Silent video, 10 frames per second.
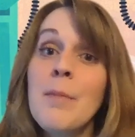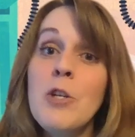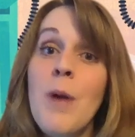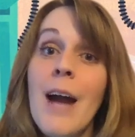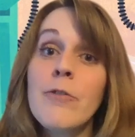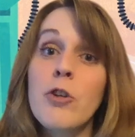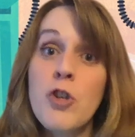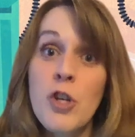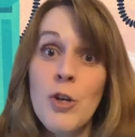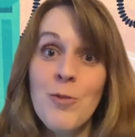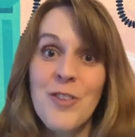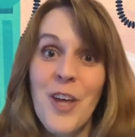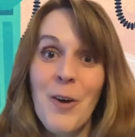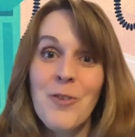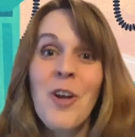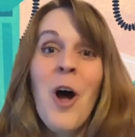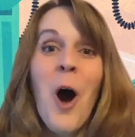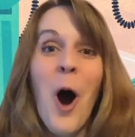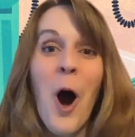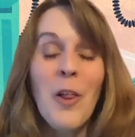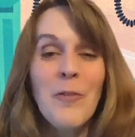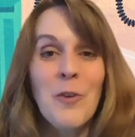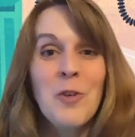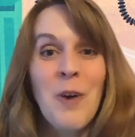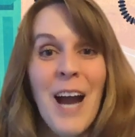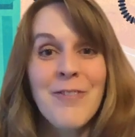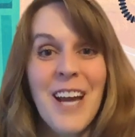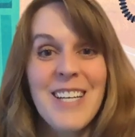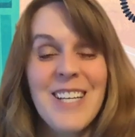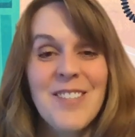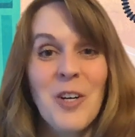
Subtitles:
you have to choose those. All of those craft ideas